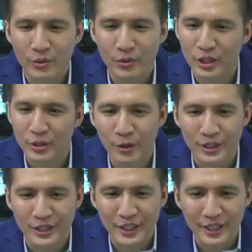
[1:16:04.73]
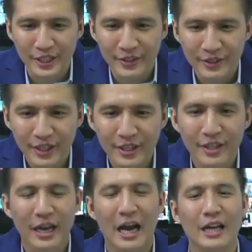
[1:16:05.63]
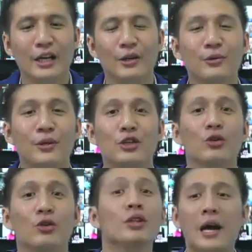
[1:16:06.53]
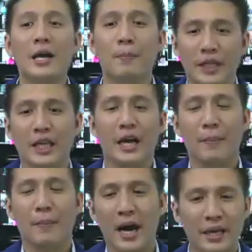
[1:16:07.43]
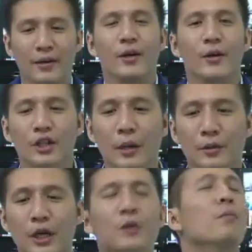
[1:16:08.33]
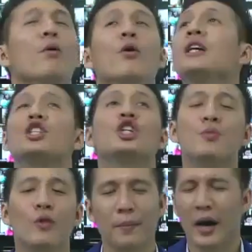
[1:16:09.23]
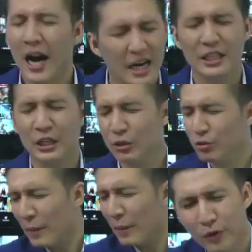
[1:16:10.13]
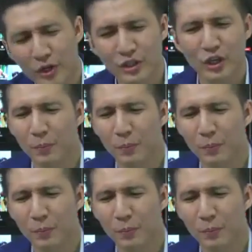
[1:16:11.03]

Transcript: ready. Chimwanje. Hallelujah. Judah is paid a ballet. They have to make more than Chimwan. Hallelujah. Praise the Lord.